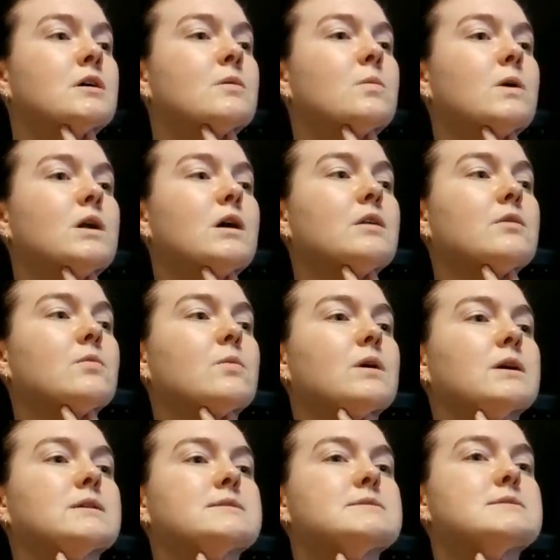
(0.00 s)
What other
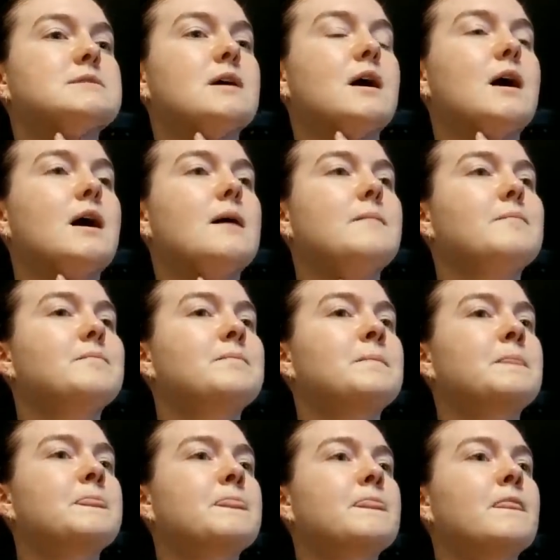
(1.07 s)
ones?
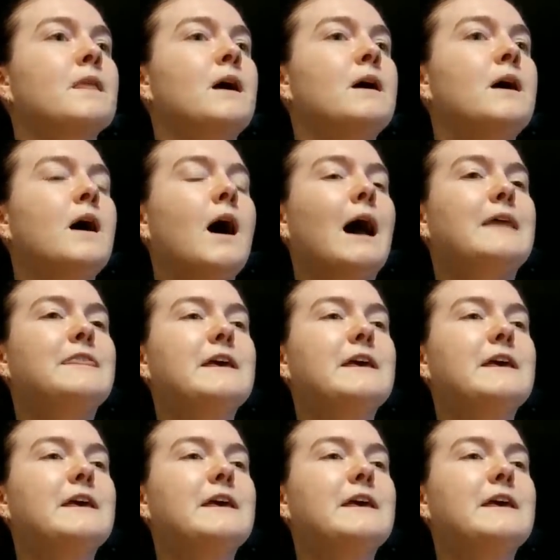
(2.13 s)
I